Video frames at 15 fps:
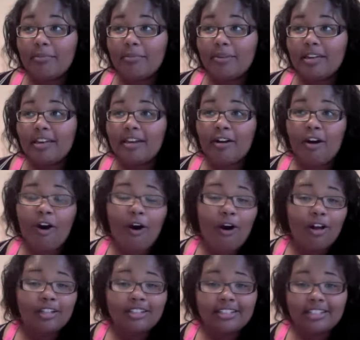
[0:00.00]
being on
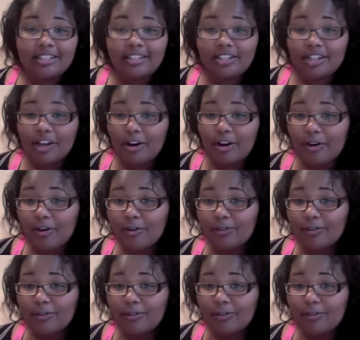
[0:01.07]
all of these shows,